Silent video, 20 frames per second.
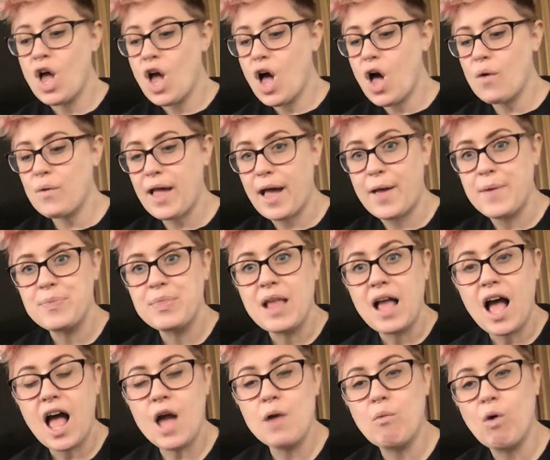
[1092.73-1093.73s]
Okay,
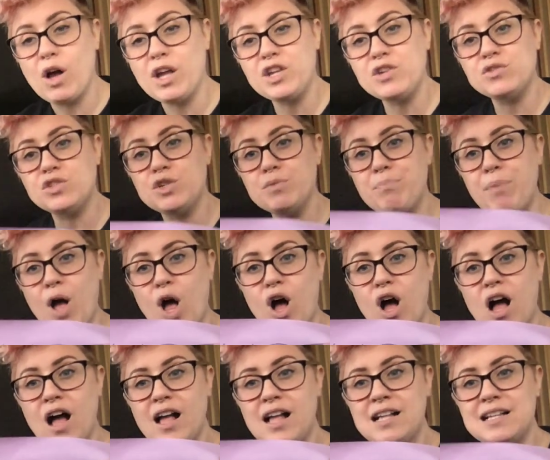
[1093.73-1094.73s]
I want you to
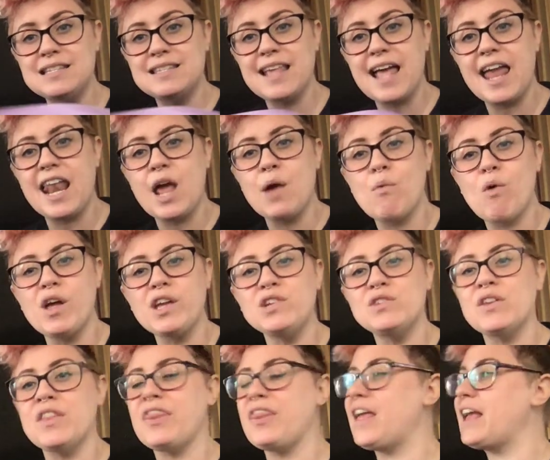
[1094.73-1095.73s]
pause and I want you
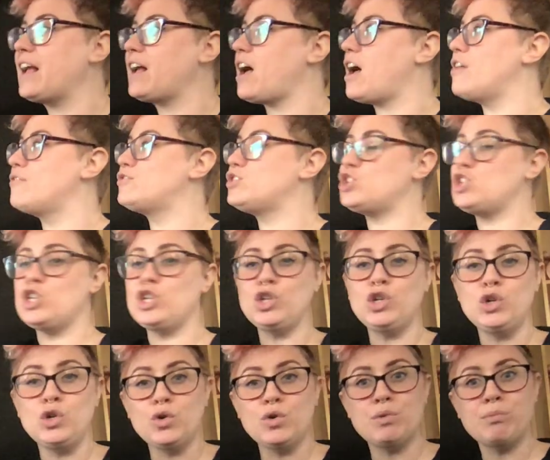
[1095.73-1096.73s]
to think of 2
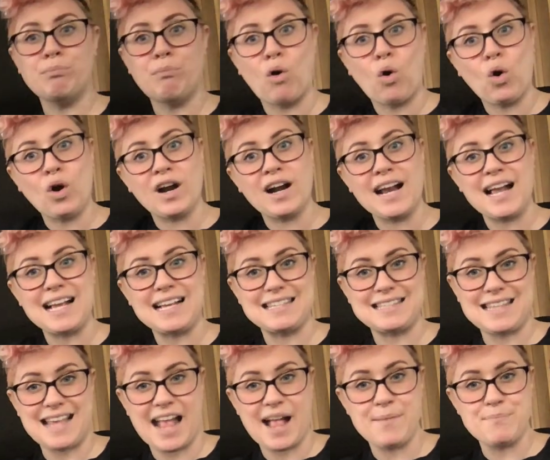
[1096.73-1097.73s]
more
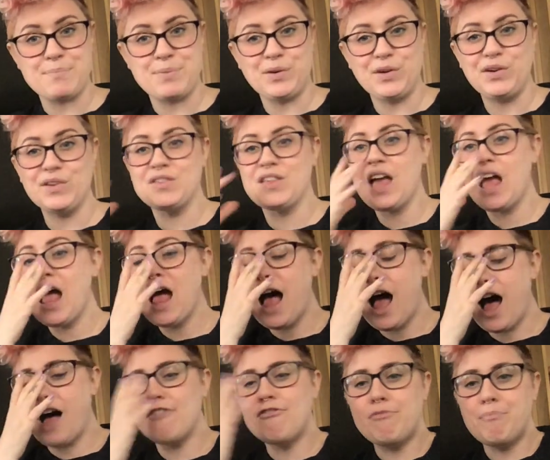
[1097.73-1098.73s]
examples
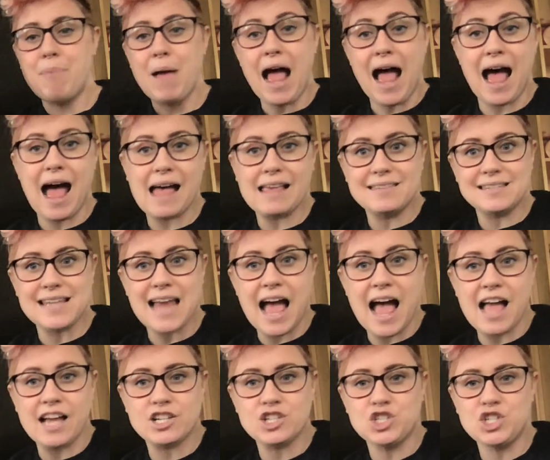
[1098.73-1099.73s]
of past
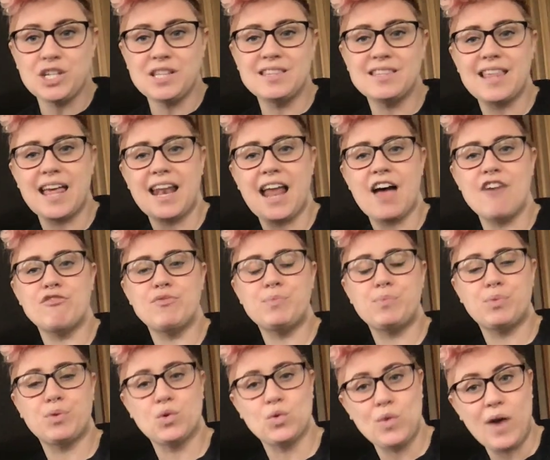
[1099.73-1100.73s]
actions that have
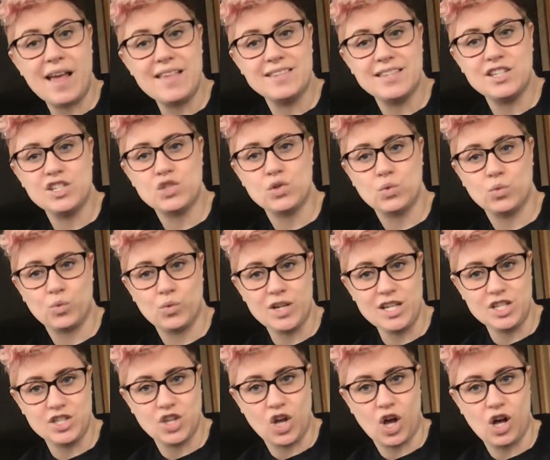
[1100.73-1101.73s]
present
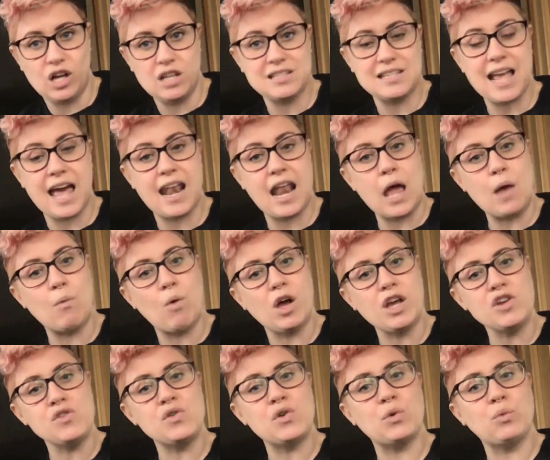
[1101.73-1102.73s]
results. And I want
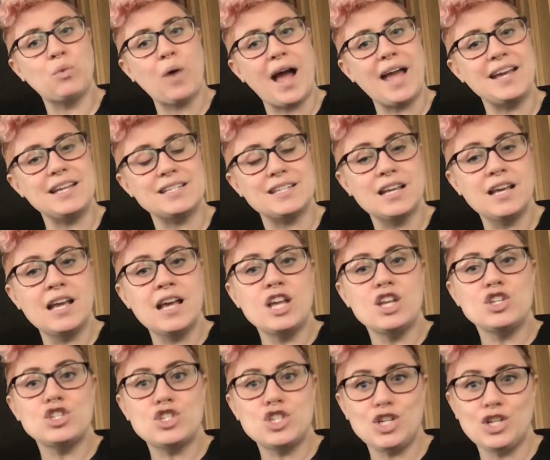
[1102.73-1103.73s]
you to write
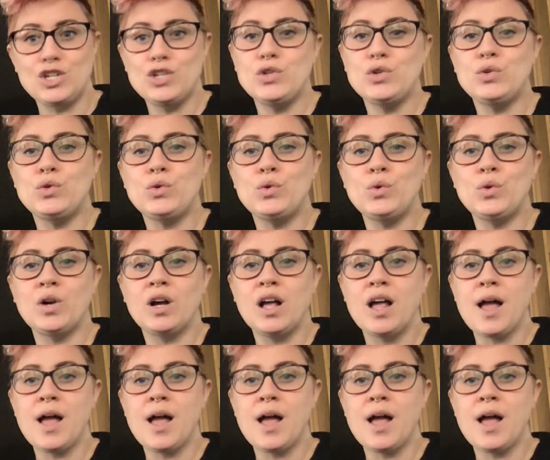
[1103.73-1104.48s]
2